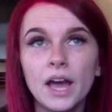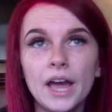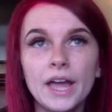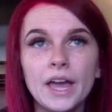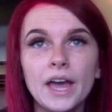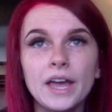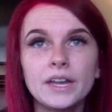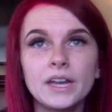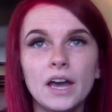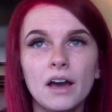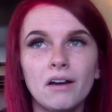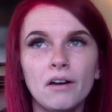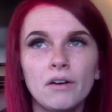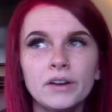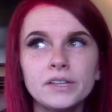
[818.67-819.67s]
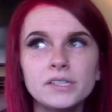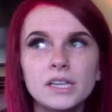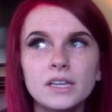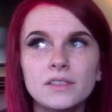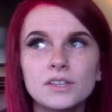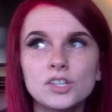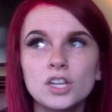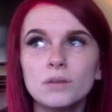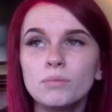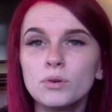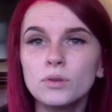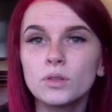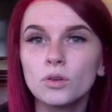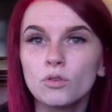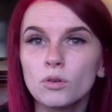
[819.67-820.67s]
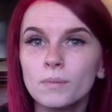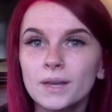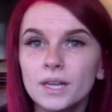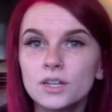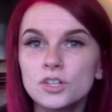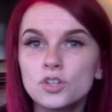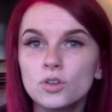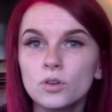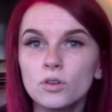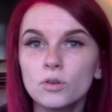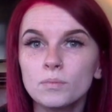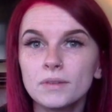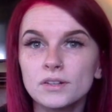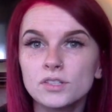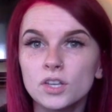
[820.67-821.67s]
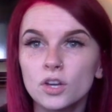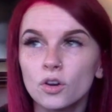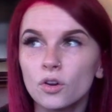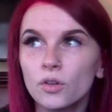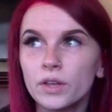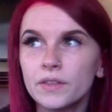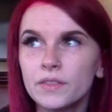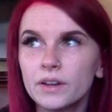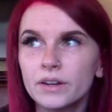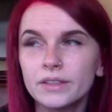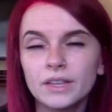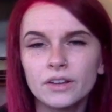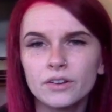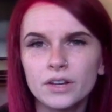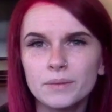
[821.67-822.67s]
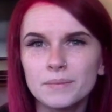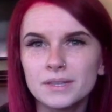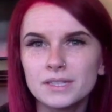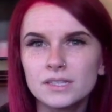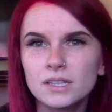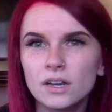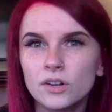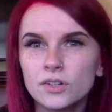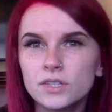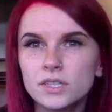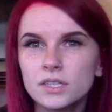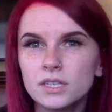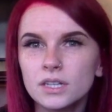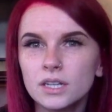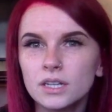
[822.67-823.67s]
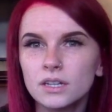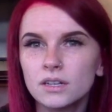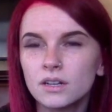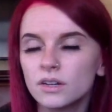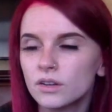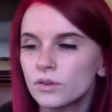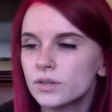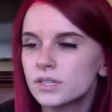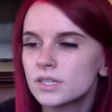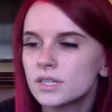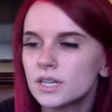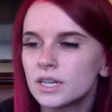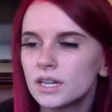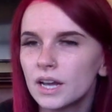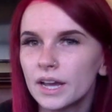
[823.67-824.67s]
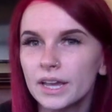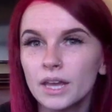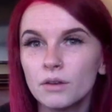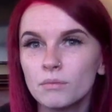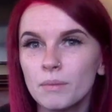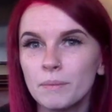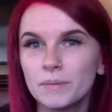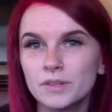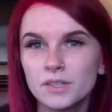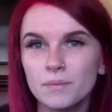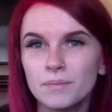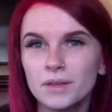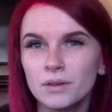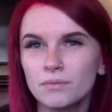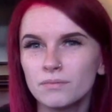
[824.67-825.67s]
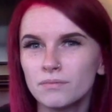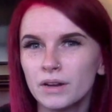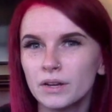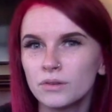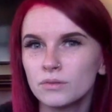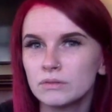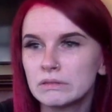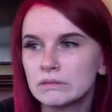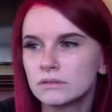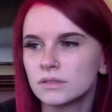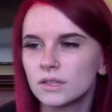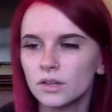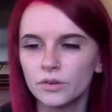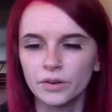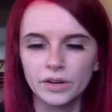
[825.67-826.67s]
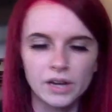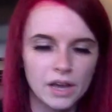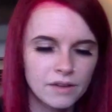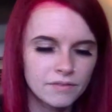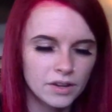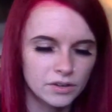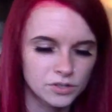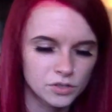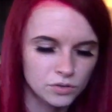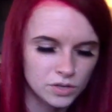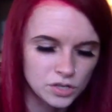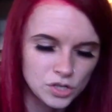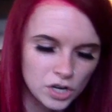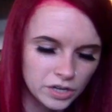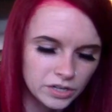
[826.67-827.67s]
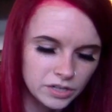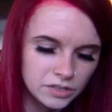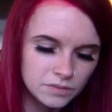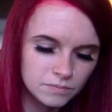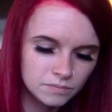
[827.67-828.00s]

And honestly, in the shampoo and the grooming industry group, there's a girl in there, I think her name is Christine, I can't remember, something Reynolds. Oh, hold on, I've got her screenshotted.